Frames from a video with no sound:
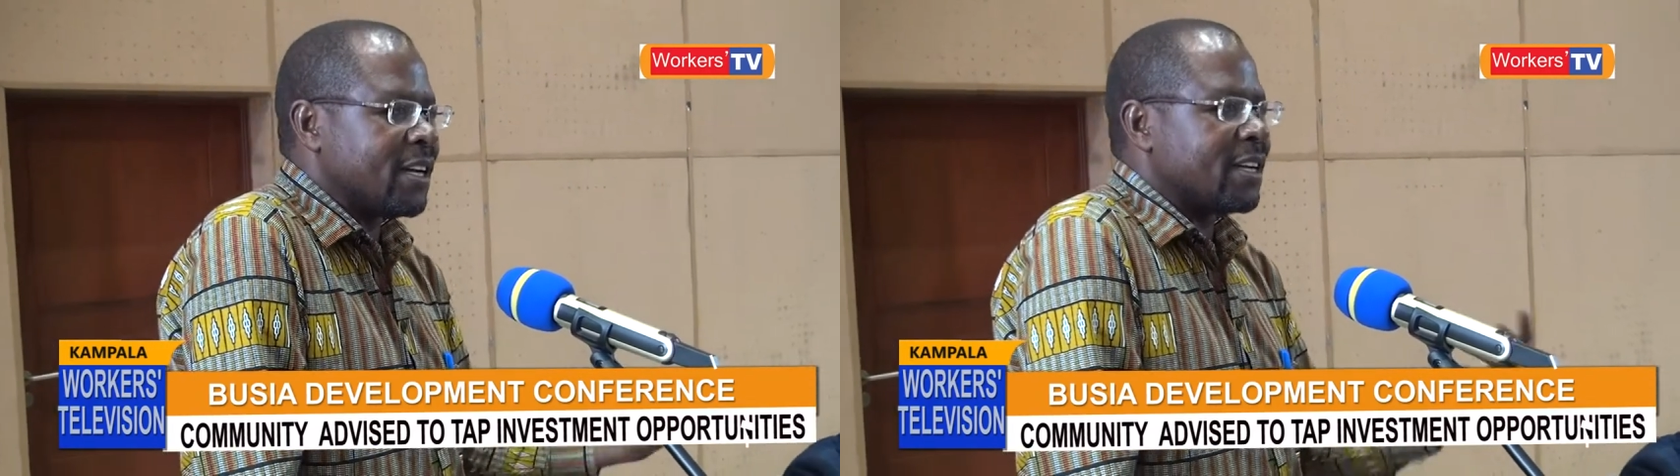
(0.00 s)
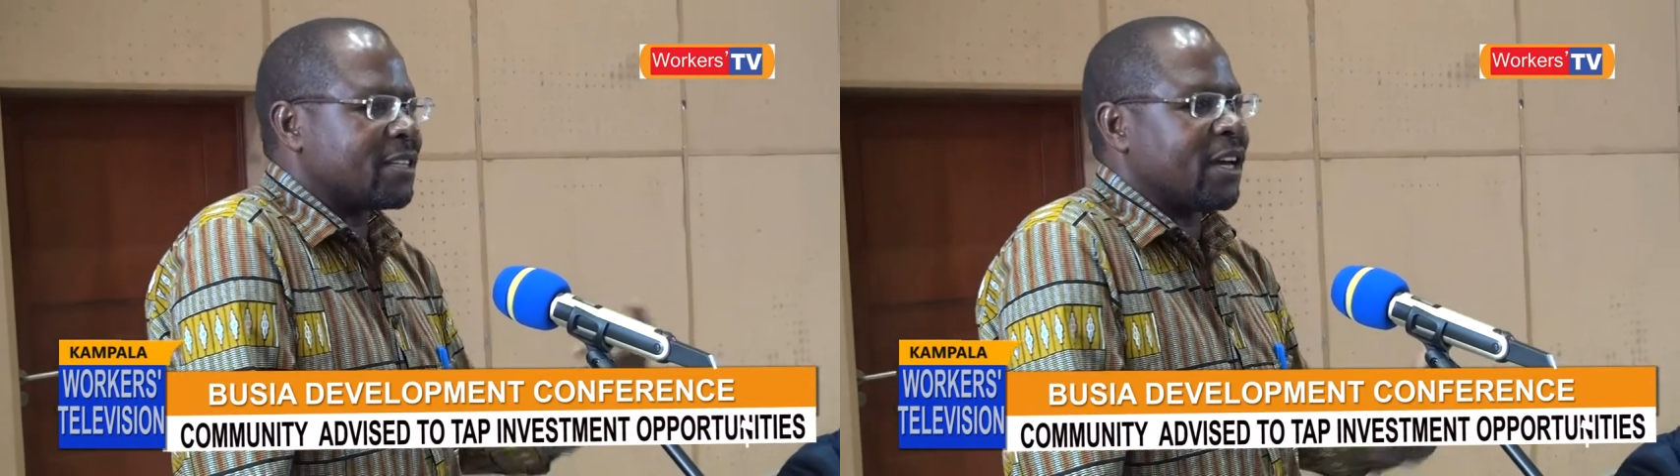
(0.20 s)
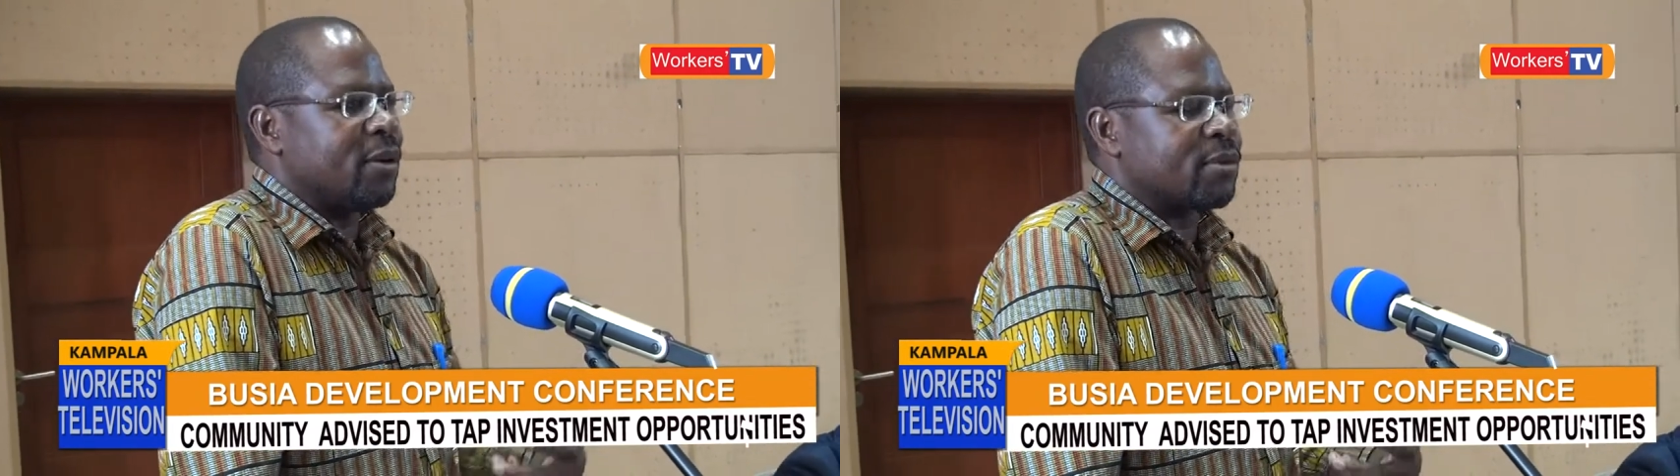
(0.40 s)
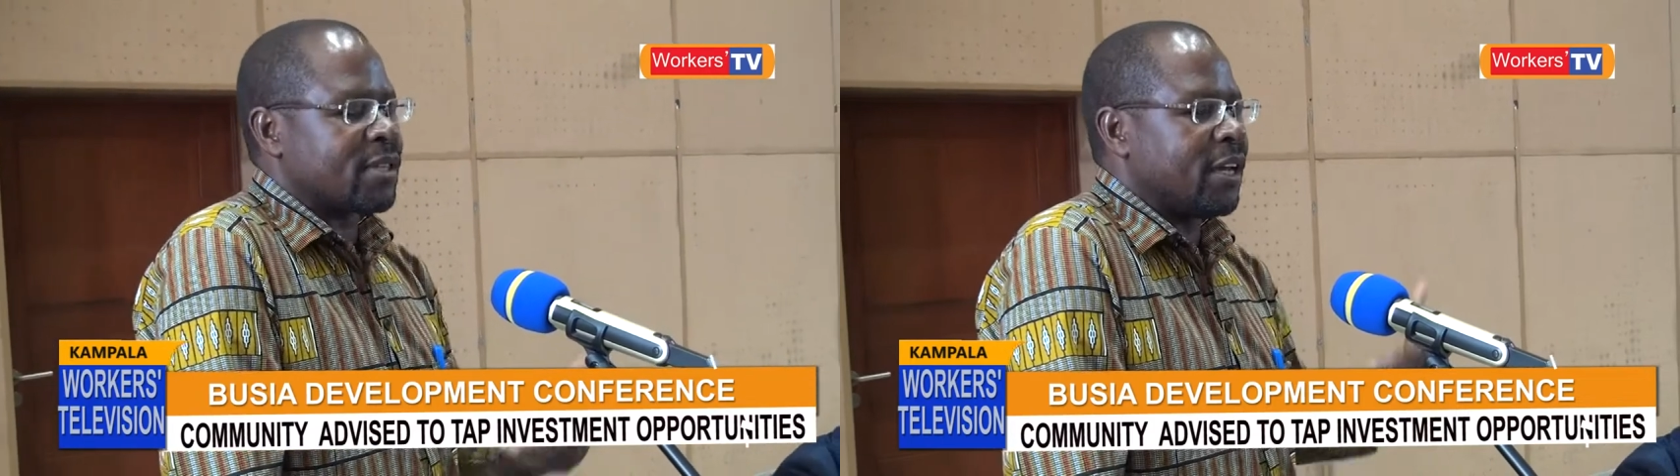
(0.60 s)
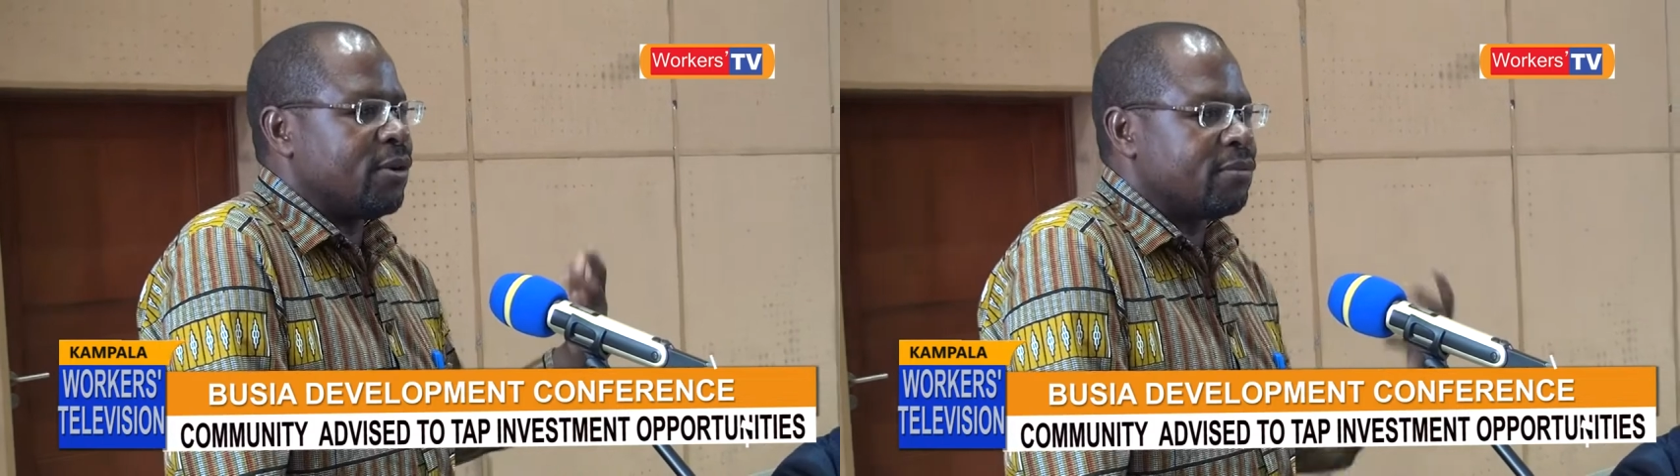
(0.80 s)
other
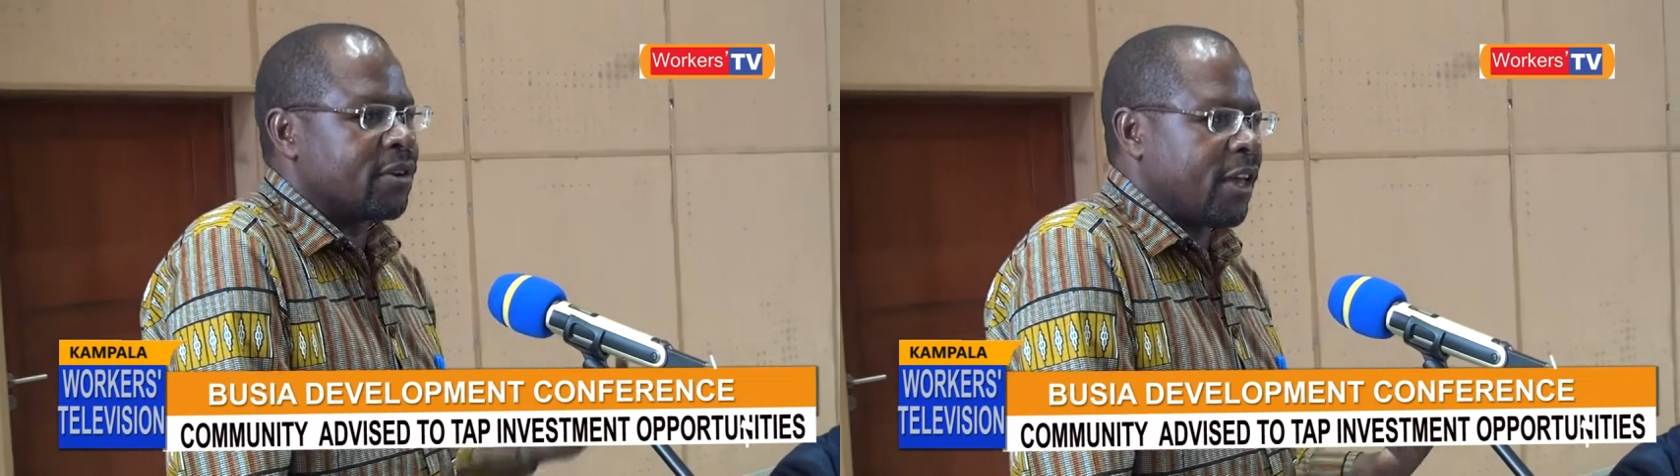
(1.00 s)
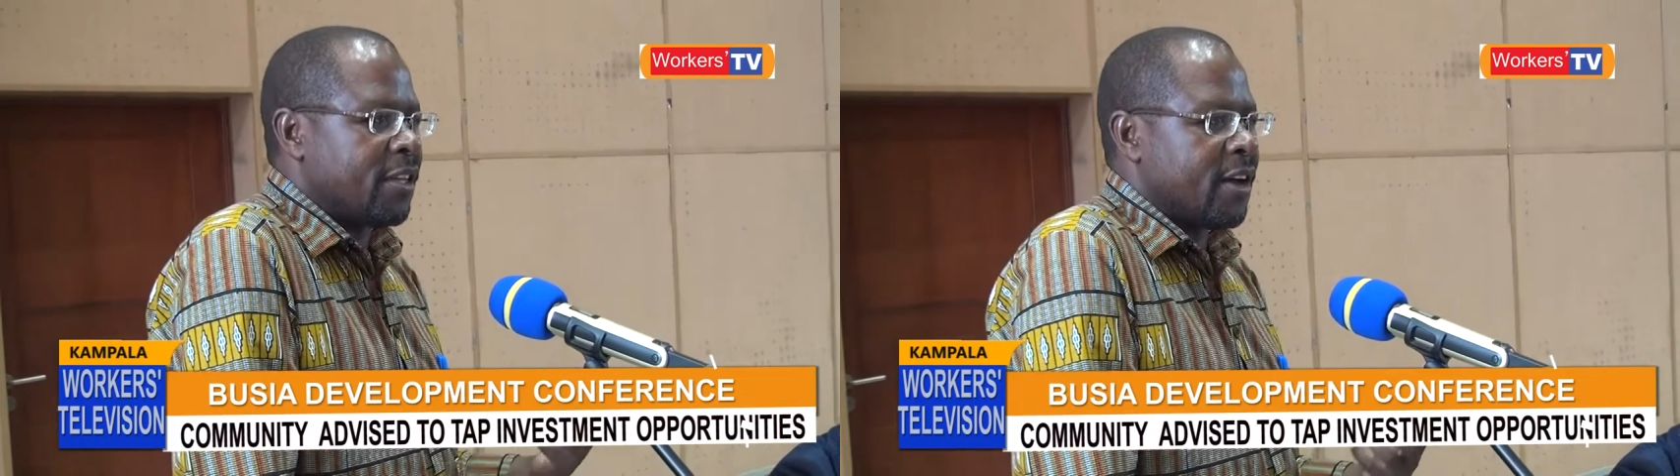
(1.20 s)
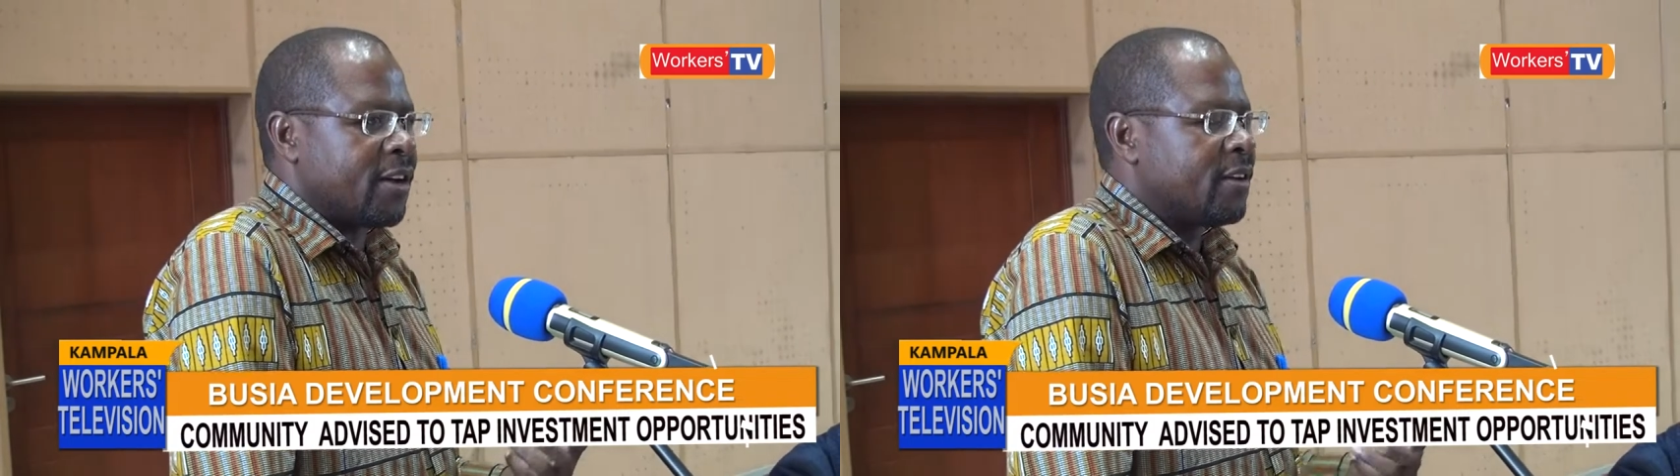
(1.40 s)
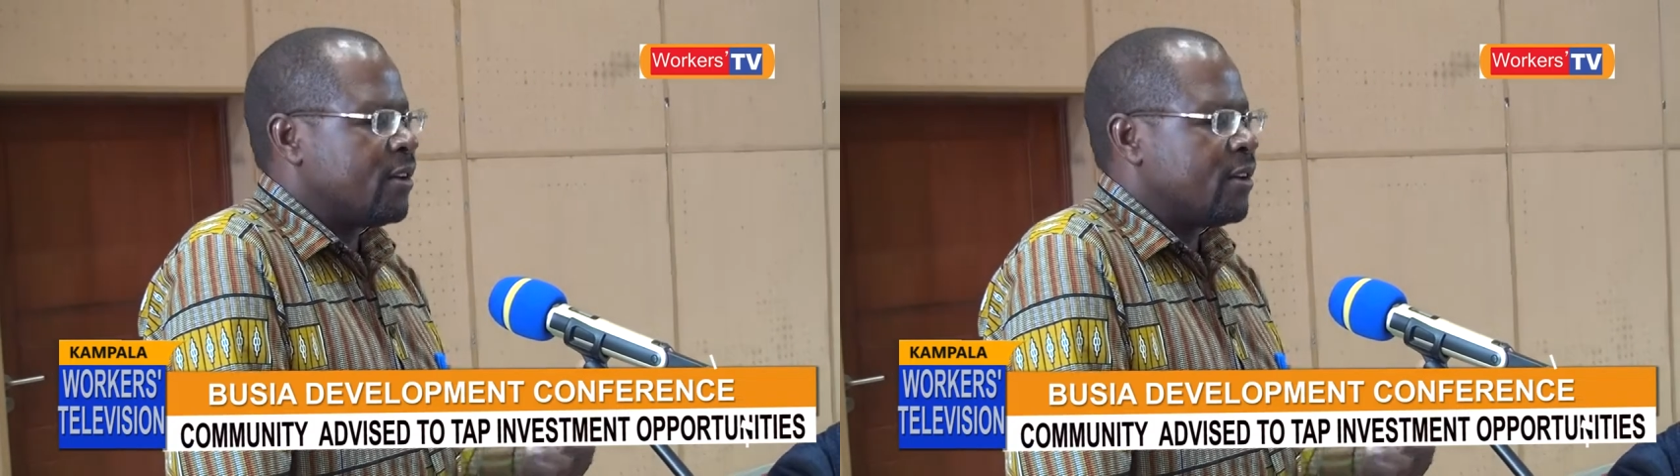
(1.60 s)
side of Kenya